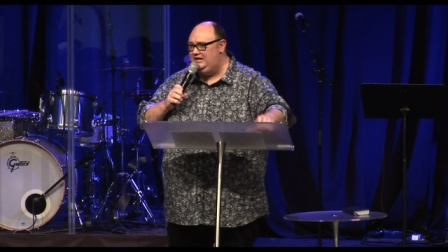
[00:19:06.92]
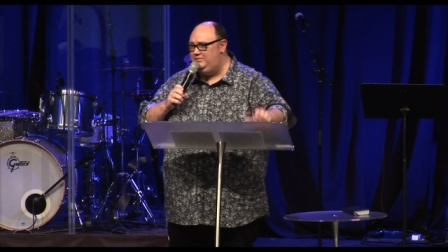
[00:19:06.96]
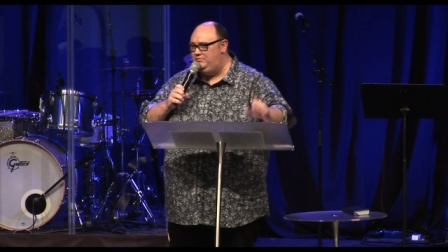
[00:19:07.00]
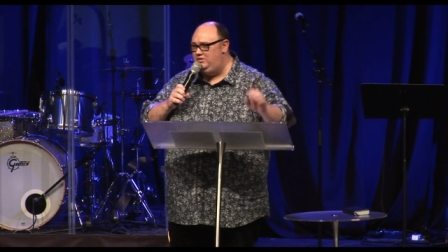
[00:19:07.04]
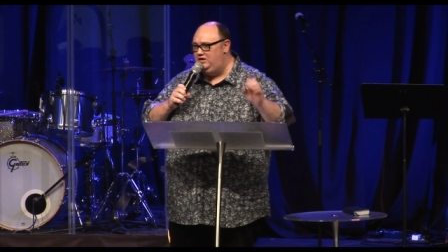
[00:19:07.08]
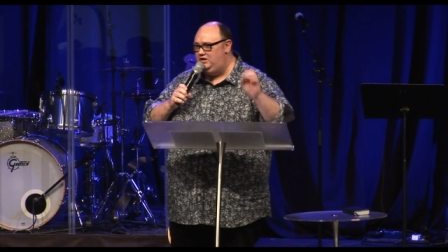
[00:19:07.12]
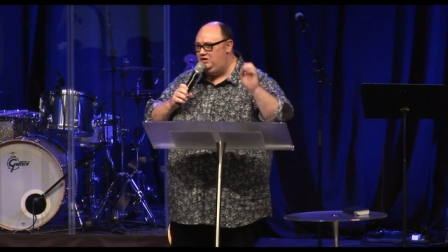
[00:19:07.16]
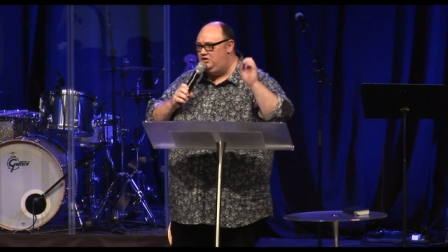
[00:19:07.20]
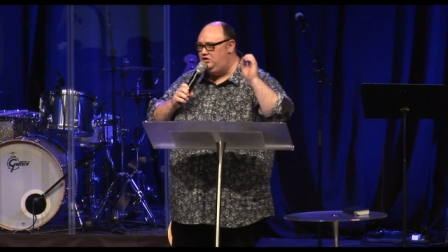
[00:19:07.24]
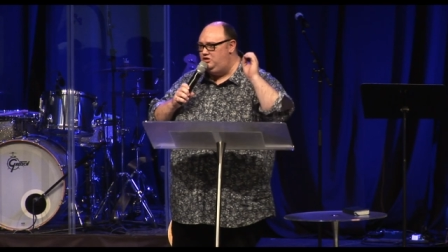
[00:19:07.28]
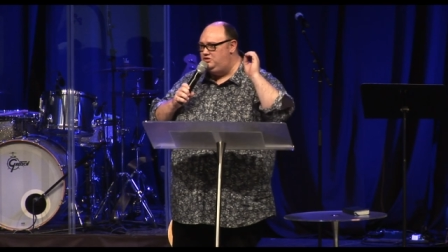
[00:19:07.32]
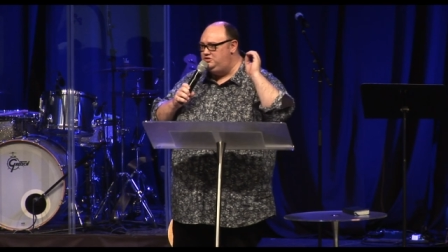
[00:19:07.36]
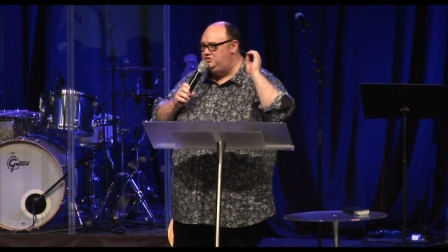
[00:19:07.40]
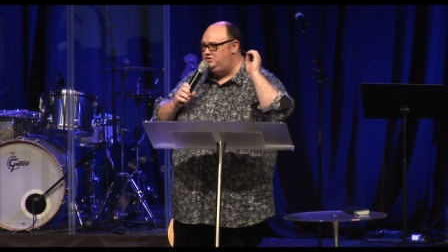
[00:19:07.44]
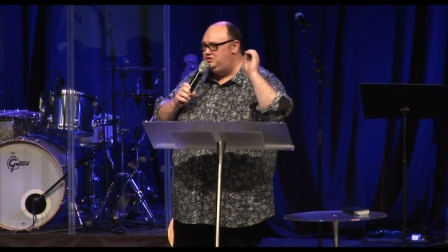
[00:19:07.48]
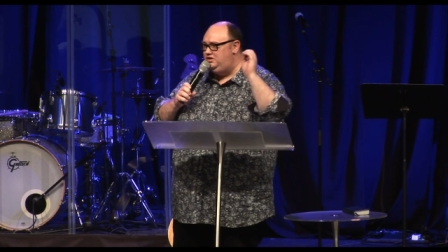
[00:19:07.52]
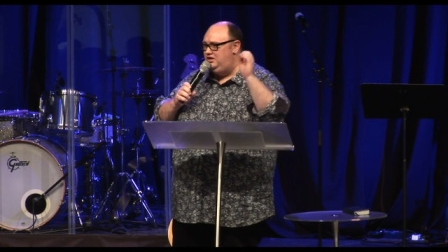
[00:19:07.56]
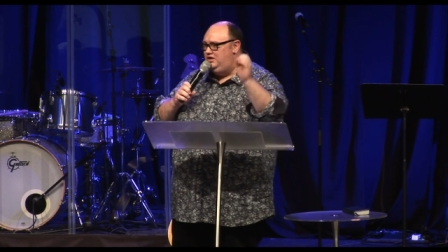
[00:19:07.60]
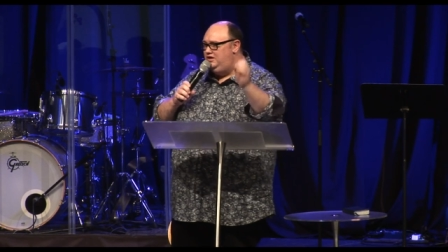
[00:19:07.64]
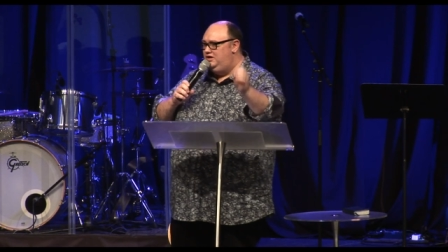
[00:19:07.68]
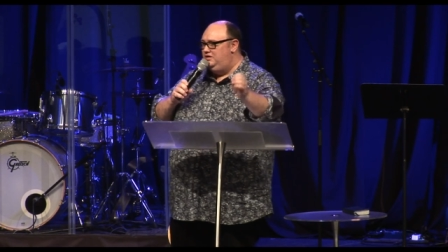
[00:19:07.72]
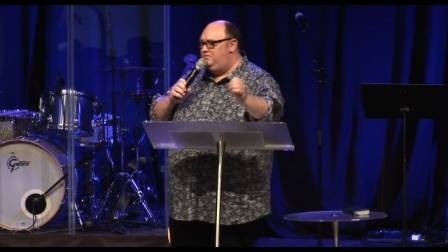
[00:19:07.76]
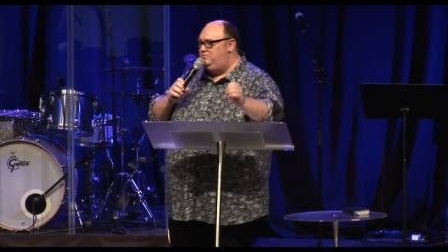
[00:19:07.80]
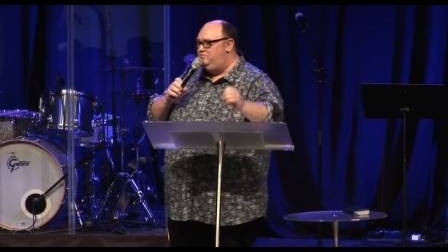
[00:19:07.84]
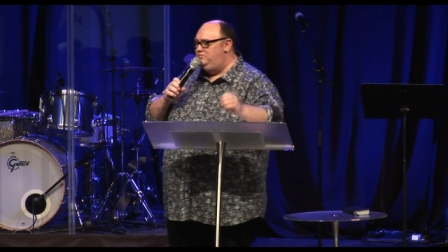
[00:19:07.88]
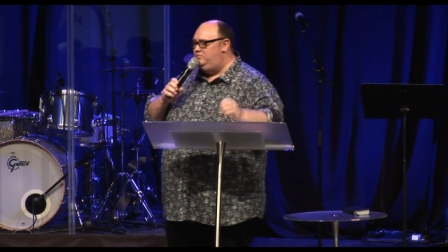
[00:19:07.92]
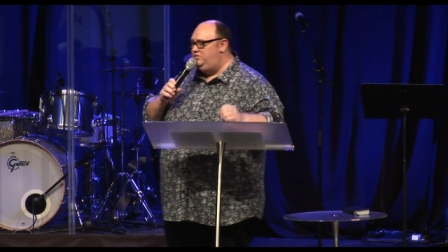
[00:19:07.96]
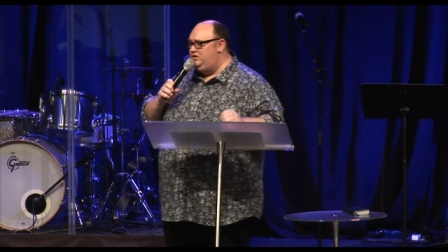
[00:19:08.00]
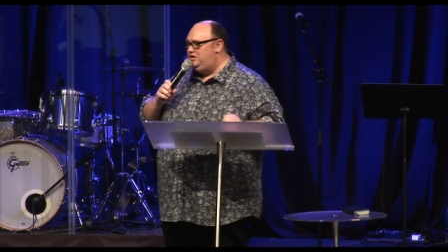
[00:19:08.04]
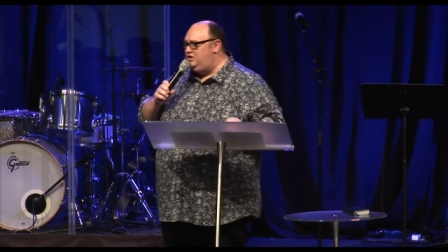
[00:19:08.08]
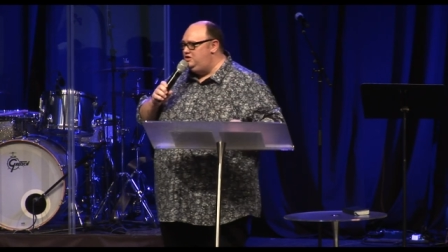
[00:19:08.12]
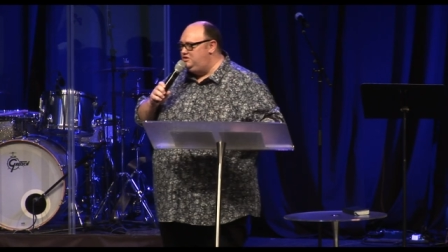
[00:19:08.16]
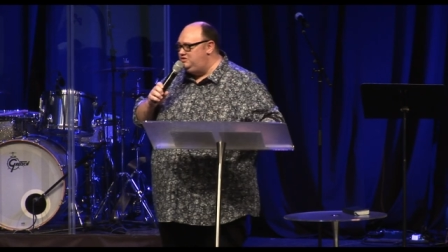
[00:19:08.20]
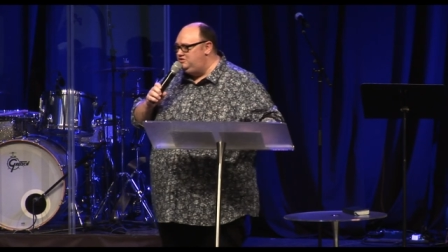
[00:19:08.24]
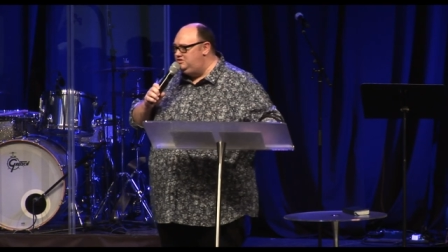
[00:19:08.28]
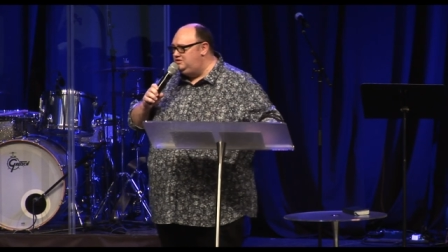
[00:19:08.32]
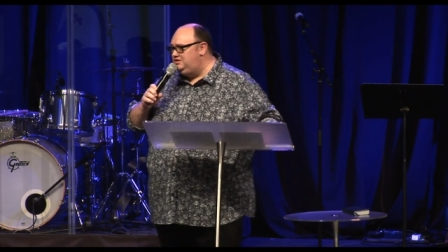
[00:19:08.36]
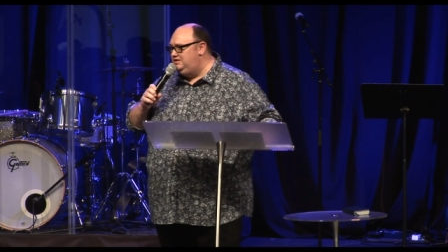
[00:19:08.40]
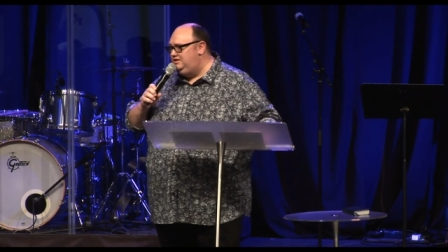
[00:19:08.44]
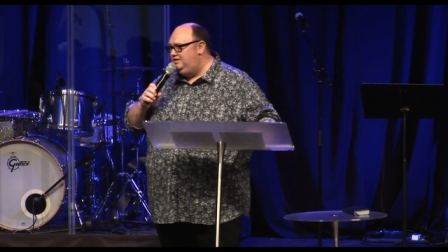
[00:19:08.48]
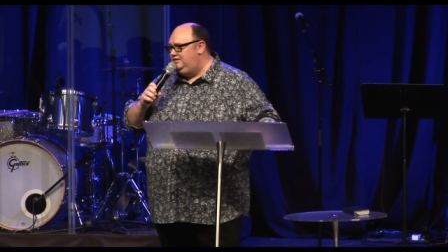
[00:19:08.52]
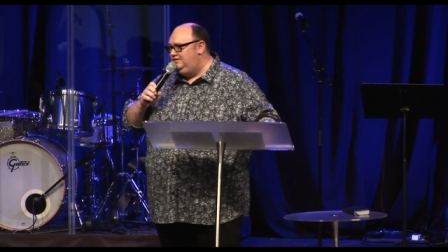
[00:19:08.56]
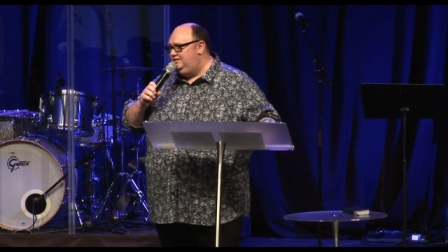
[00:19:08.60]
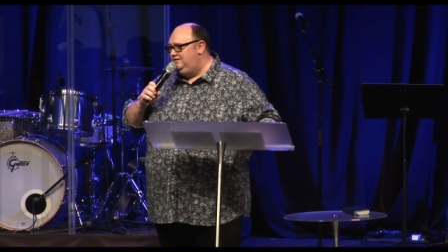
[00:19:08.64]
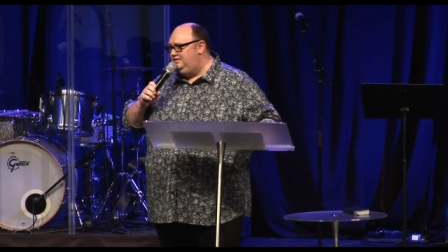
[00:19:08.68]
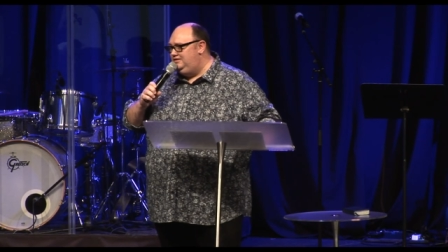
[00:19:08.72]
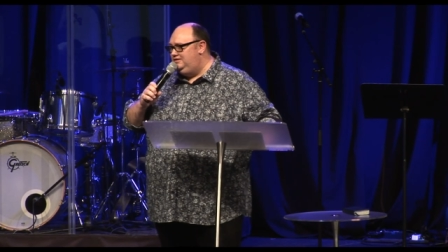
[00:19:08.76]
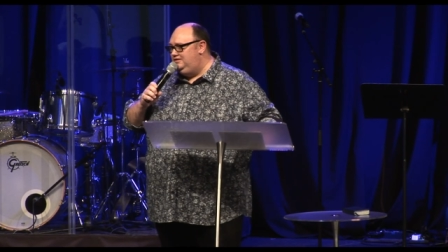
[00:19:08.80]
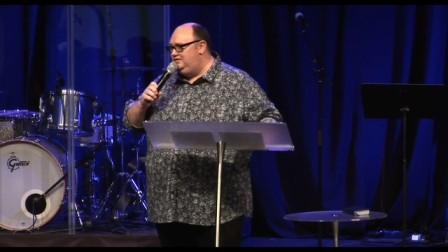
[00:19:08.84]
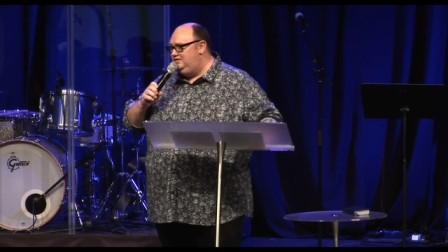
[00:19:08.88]
but because, because
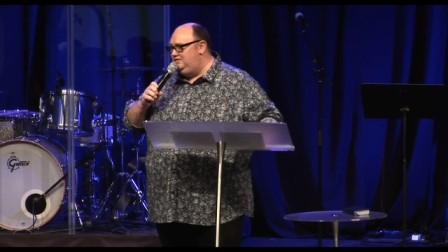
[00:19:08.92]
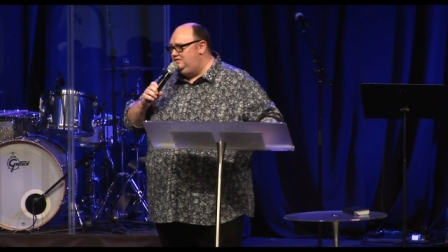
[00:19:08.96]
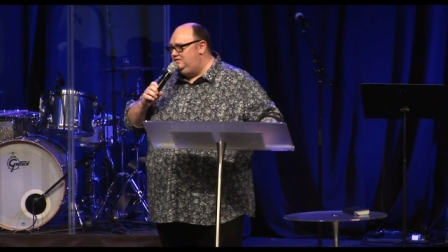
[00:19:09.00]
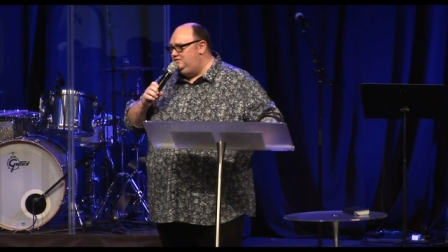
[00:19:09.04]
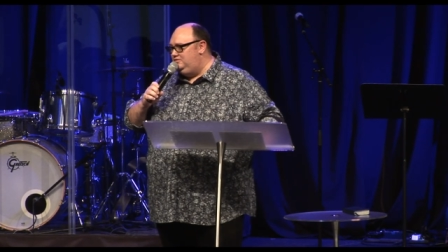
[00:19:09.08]
uh,